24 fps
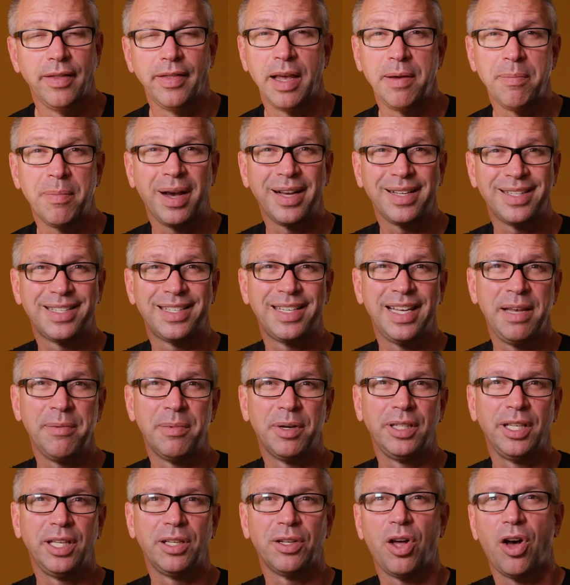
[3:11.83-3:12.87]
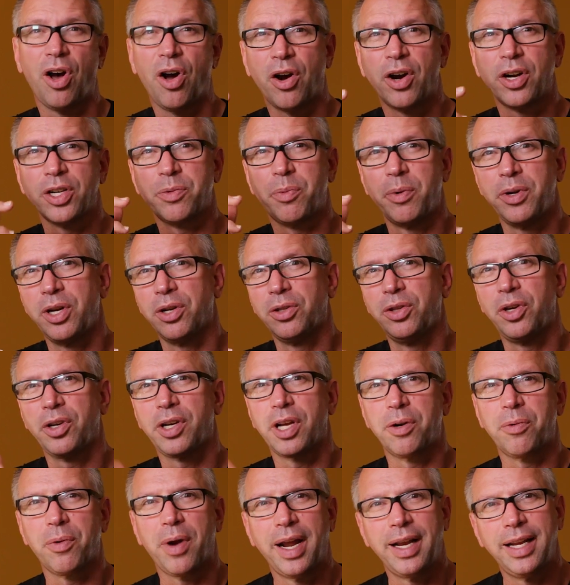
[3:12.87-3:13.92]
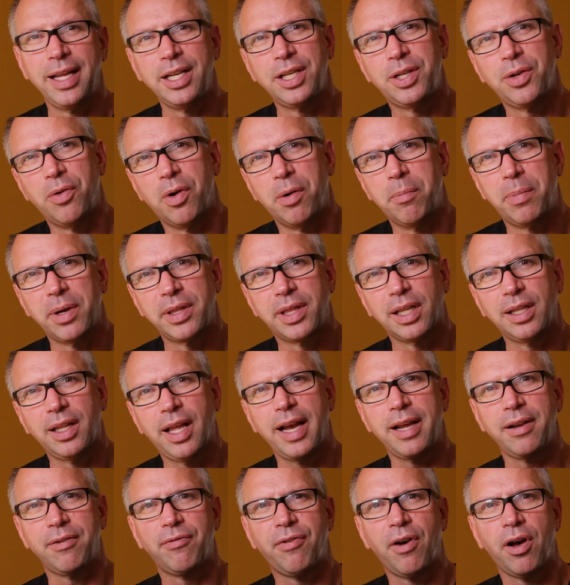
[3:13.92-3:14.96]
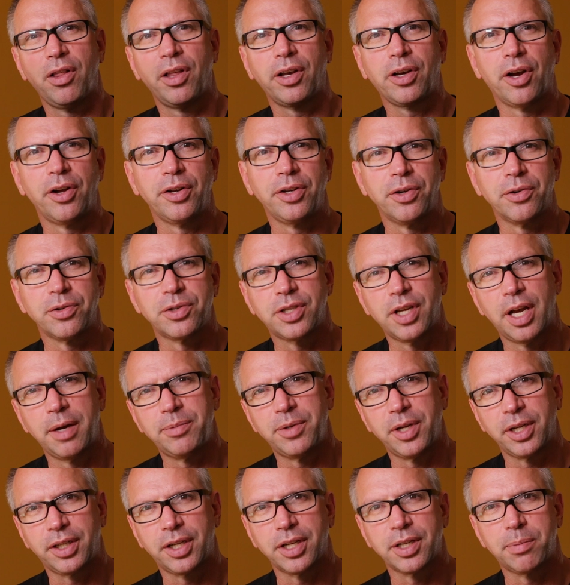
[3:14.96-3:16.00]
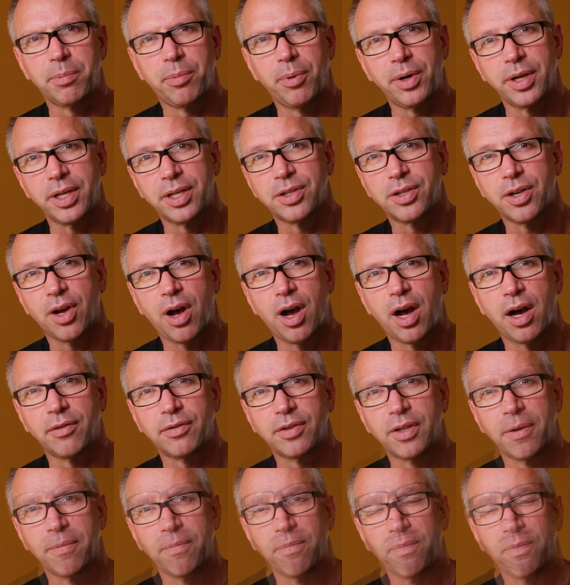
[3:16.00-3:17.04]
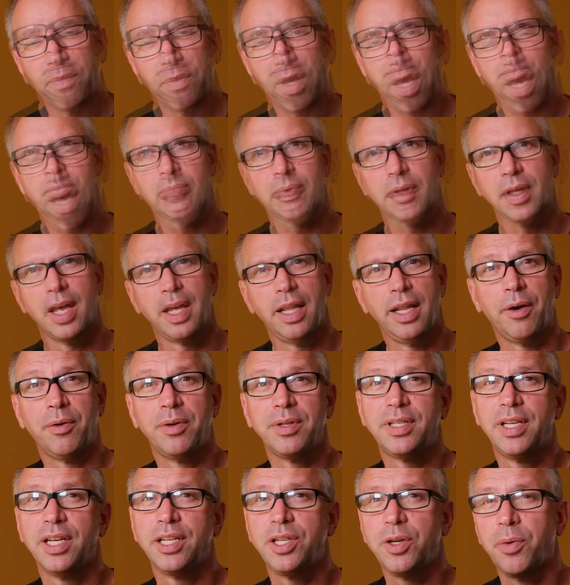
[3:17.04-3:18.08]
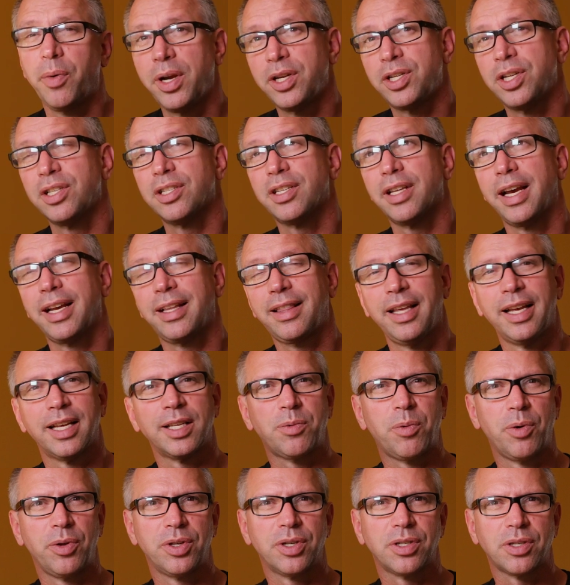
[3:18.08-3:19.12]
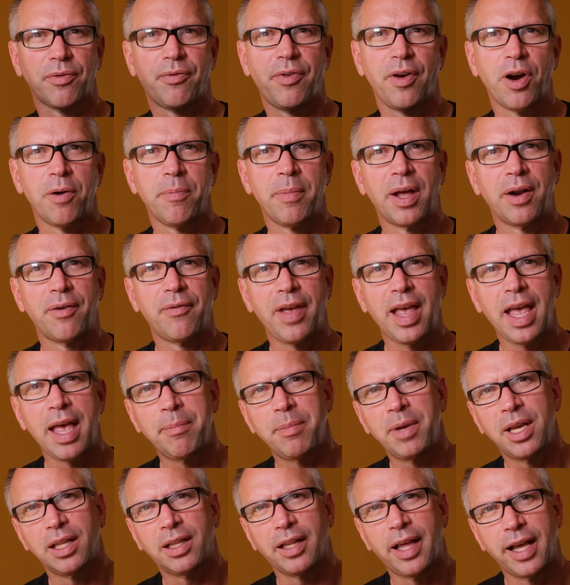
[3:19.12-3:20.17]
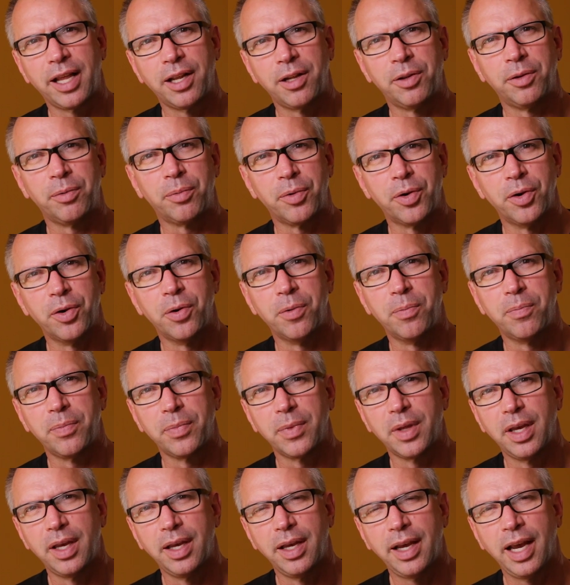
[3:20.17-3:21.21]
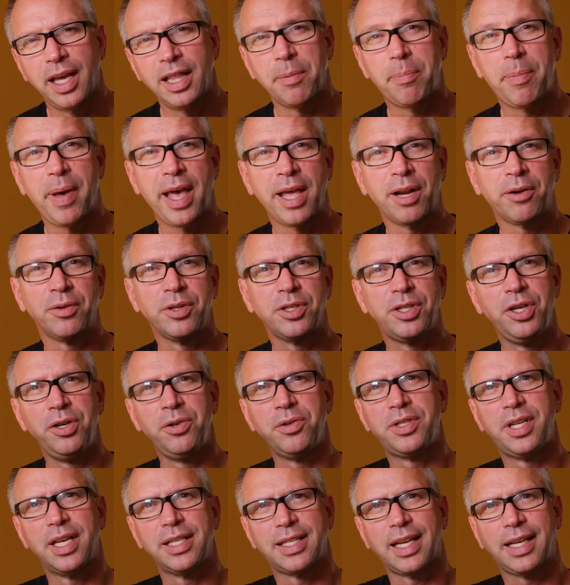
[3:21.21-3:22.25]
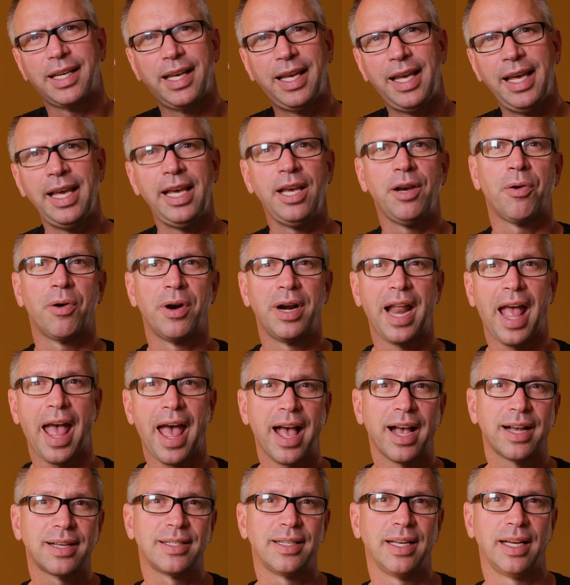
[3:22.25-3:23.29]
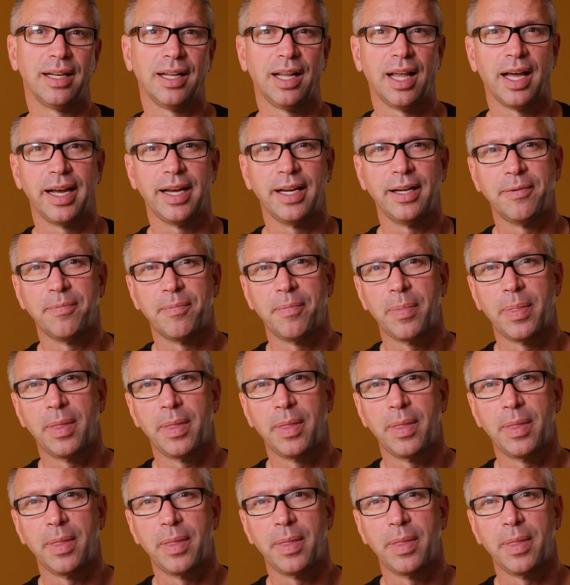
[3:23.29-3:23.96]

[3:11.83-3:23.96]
They might seem a little harsh when you're looking right into them, but the light falling on your subject is pretty soft. Now, in situations like this, where there's a fair amount of ambient light in the room, and the panel is used as a key or an accent light,